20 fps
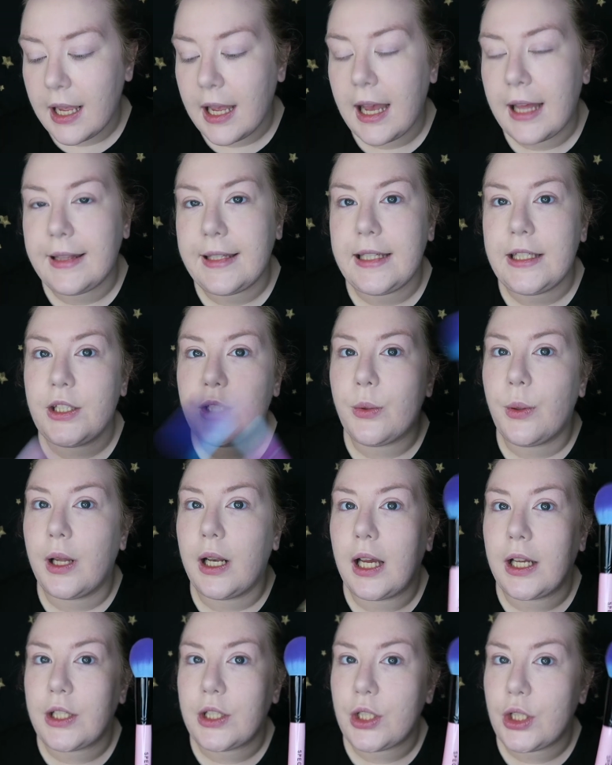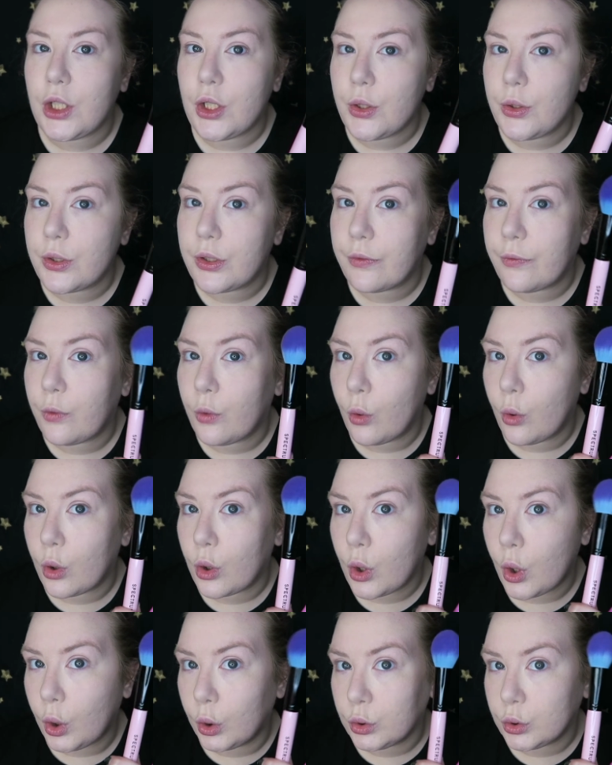and these two I like to use for
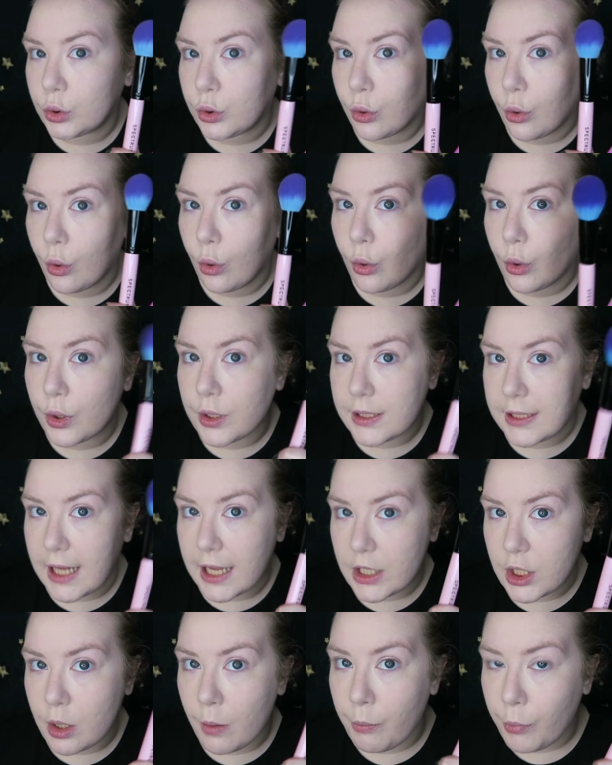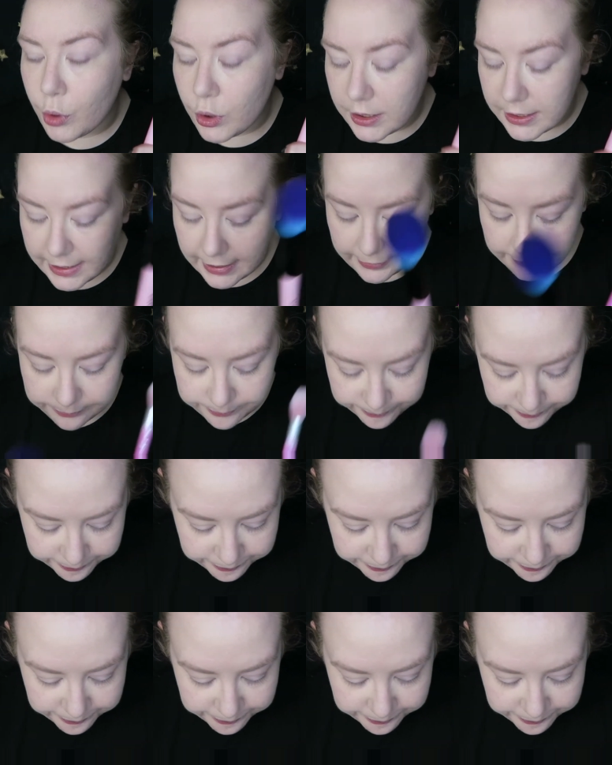contour / bronzing.